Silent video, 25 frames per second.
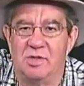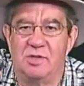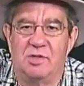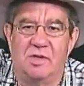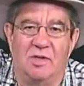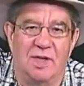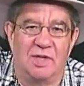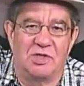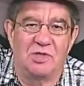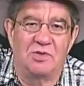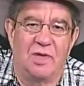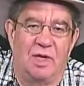
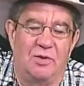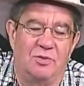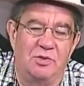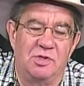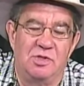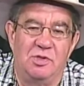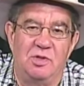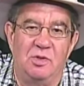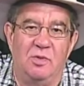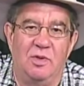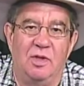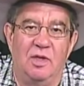So that's what I
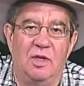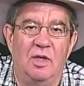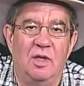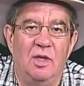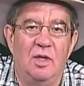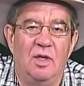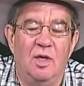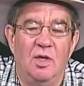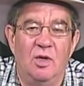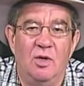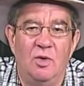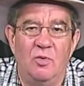was doing
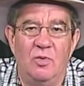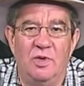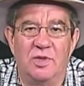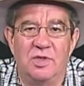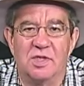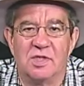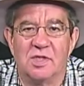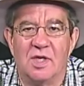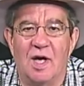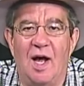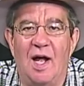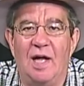with
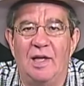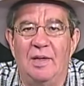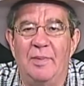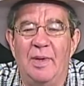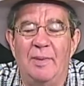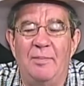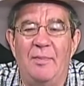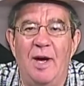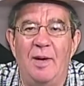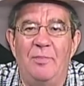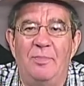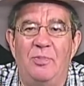his column.
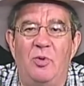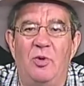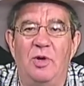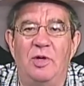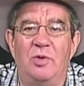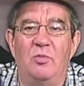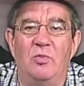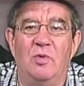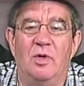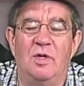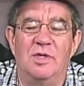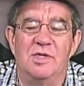And my
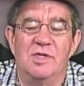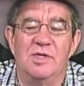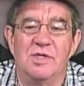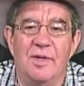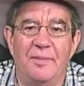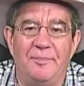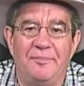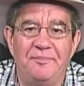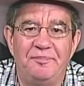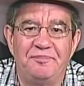point was,